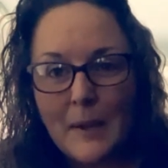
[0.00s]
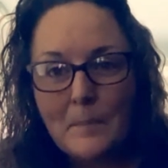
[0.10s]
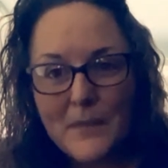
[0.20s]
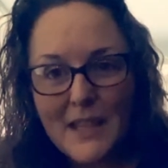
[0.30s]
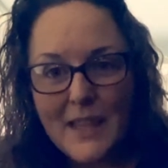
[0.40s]

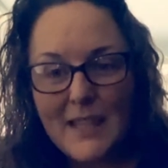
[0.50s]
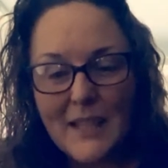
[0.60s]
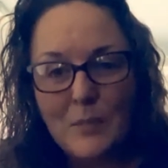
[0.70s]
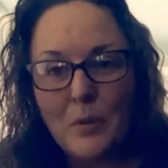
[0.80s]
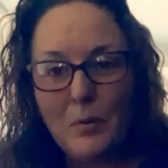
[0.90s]
So this is
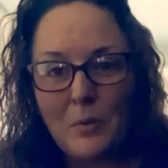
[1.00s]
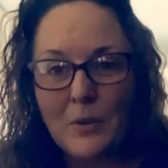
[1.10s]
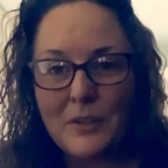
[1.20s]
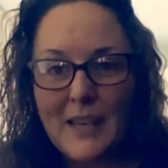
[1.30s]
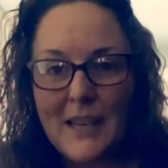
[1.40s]
what we're
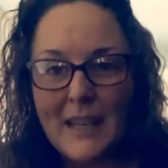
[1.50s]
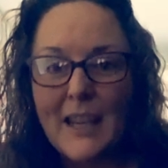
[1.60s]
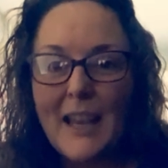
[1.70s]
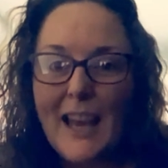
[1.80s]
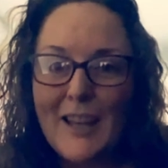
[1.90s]
wanting
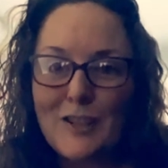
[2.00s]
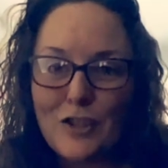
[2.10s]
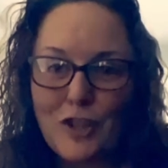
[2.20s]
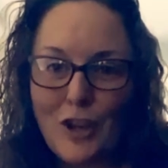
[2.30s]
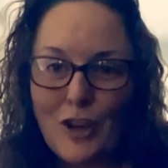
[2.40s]
as
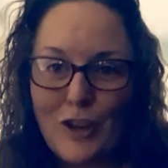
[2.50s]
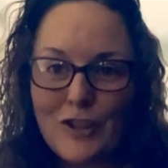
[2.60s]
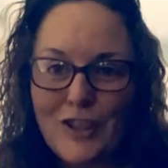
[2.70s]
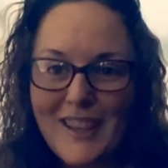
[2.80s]
church.